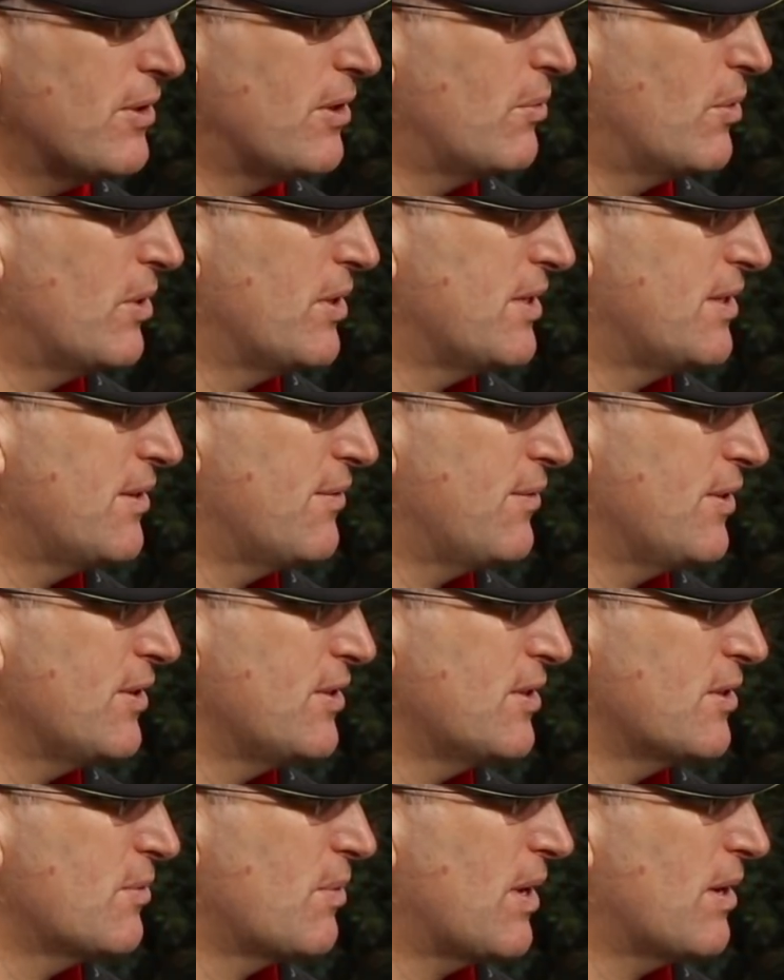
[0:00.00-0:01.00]
than I wanted to
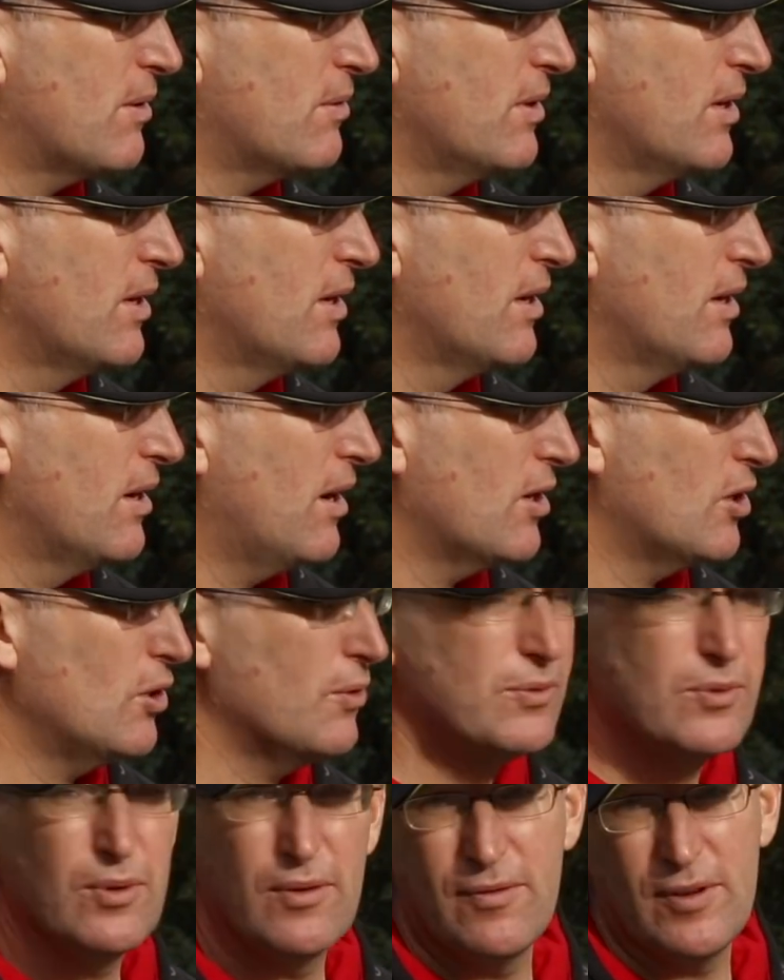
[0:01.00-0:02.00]
fish as well. I'd
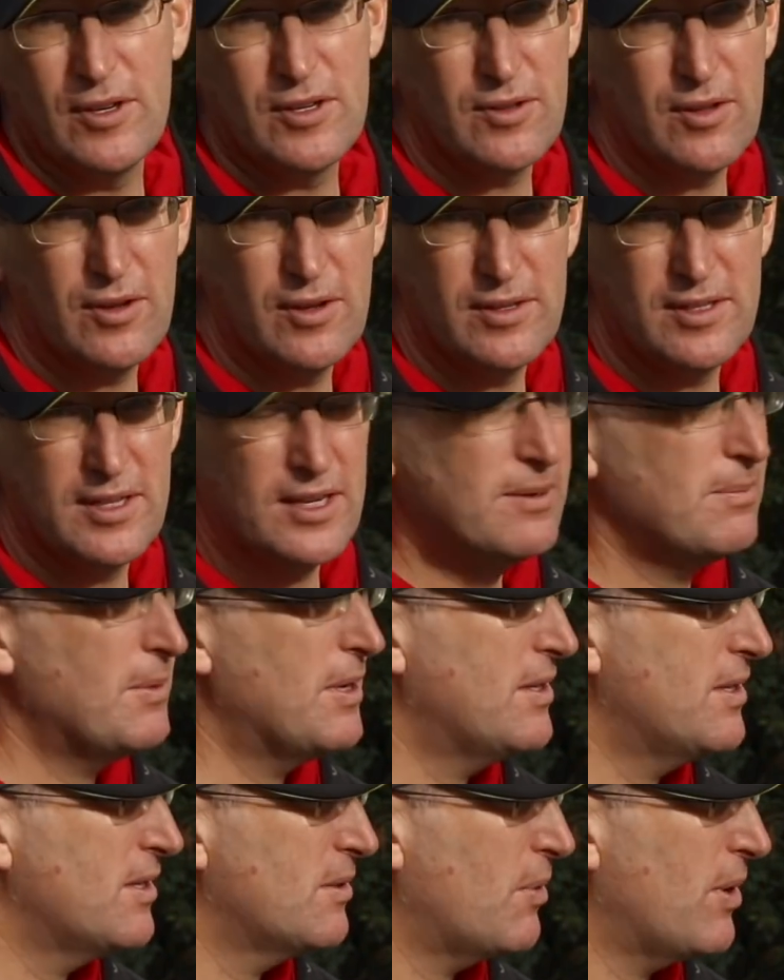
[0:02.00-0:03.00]
love to have fished 13
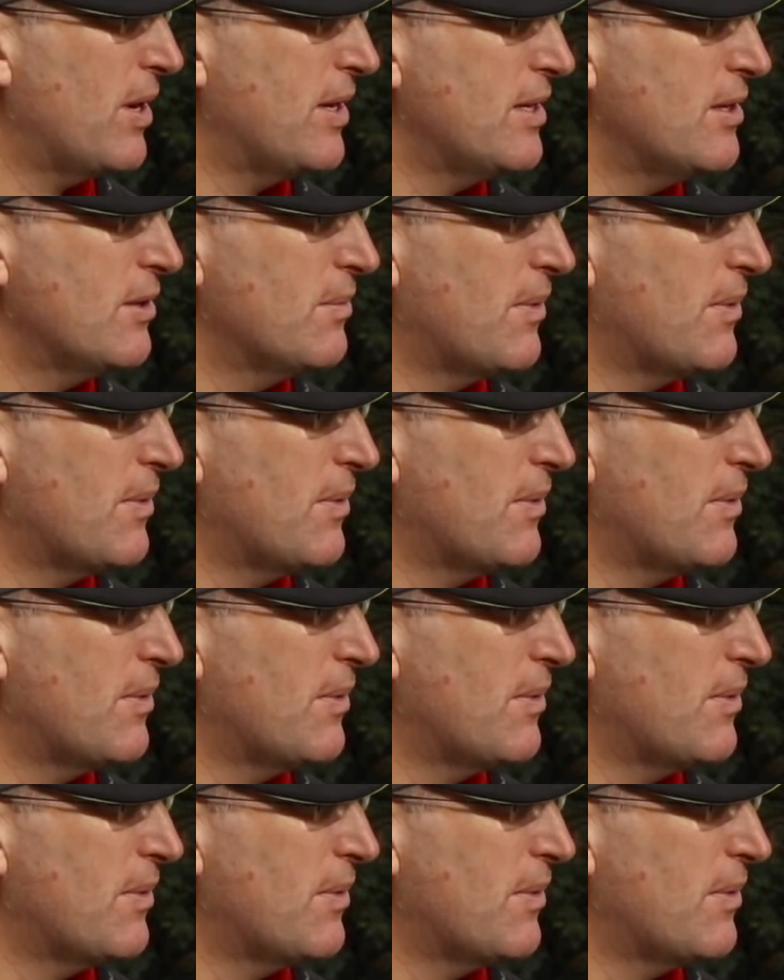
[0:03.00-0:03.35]
metres, but I ended